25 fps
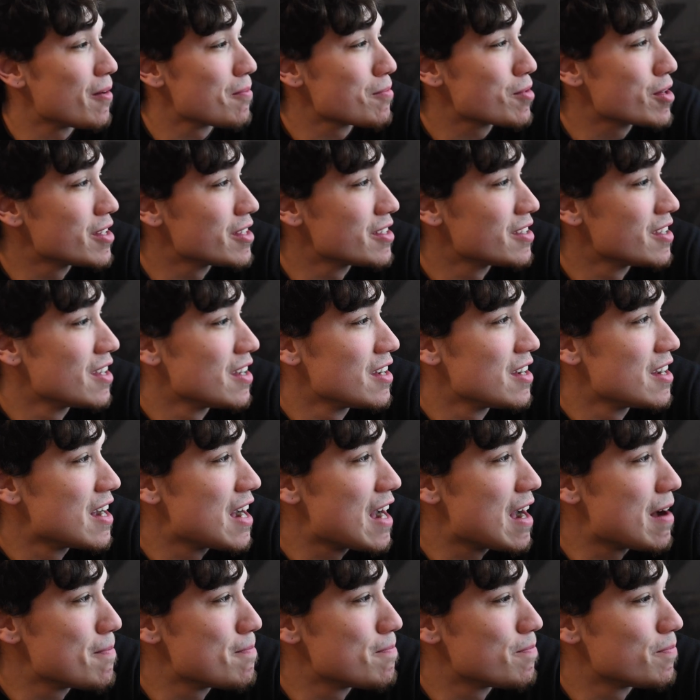
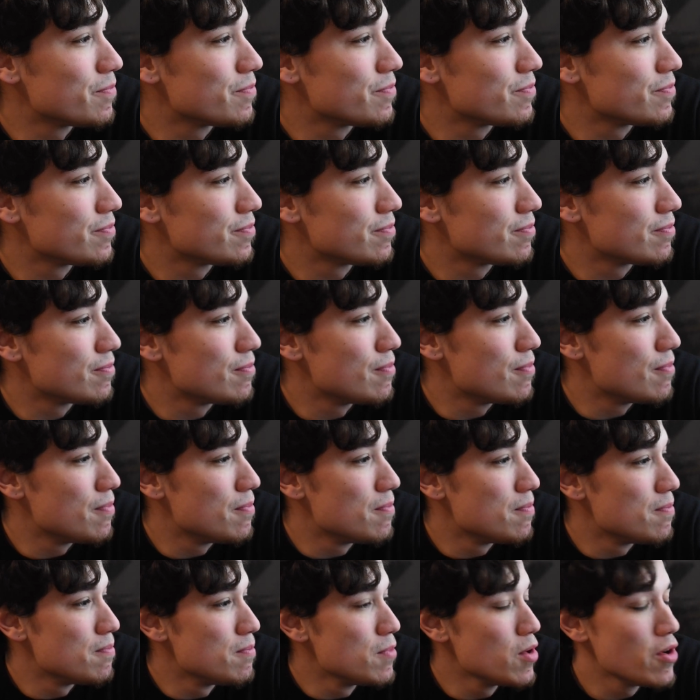I'm
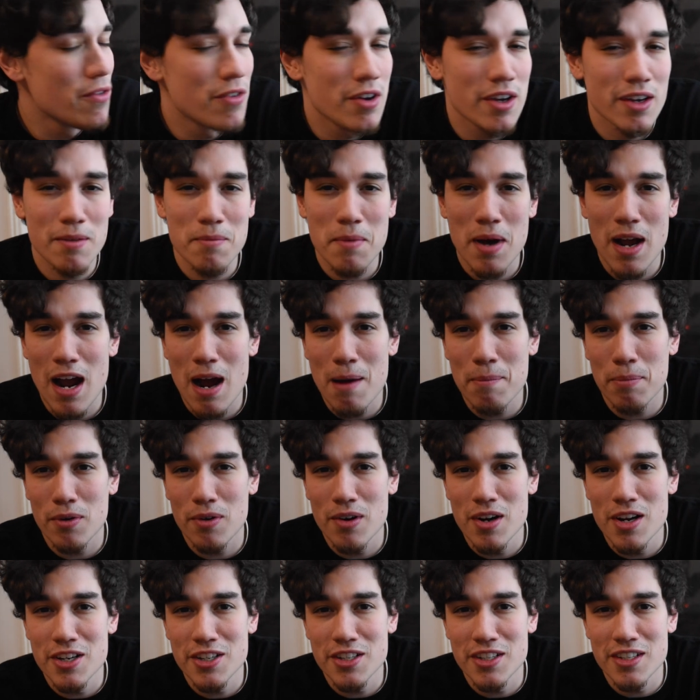moving my
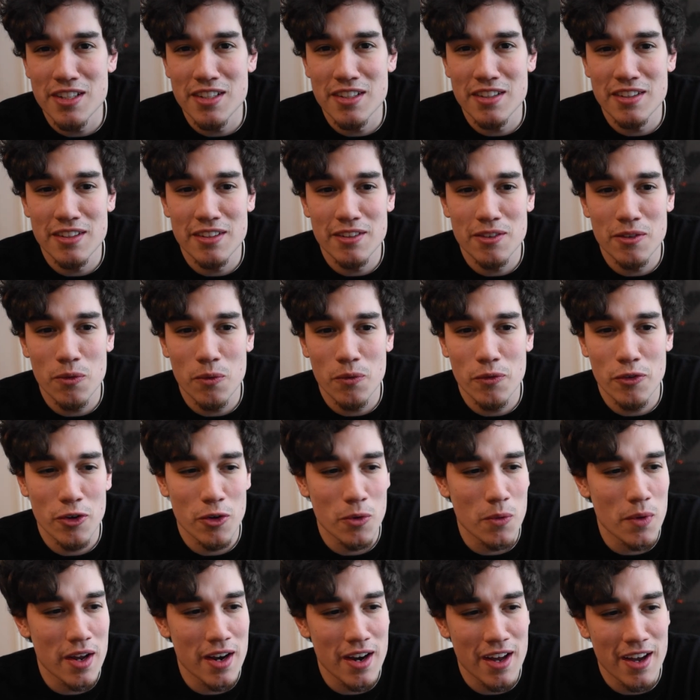operation
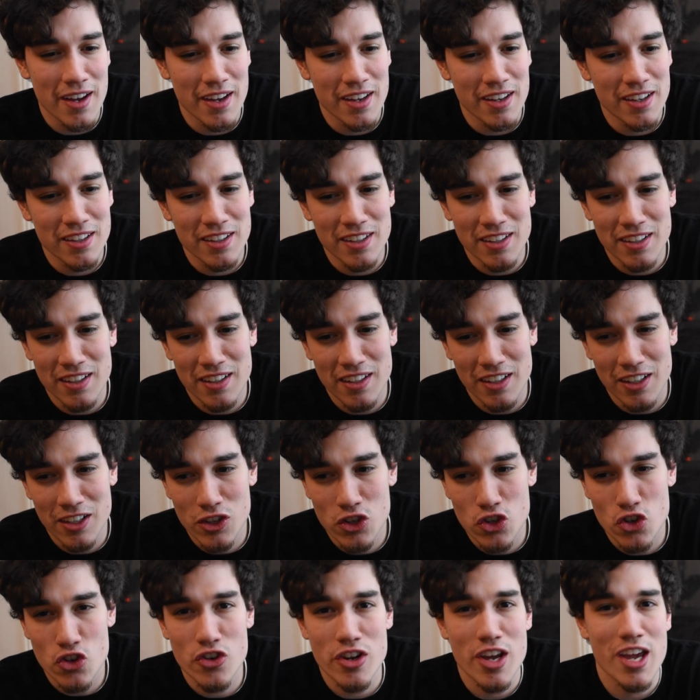for when I
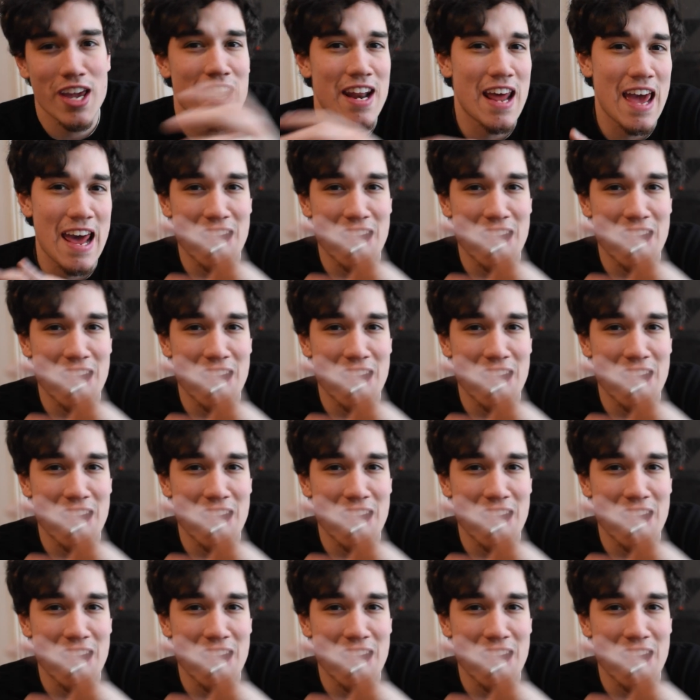create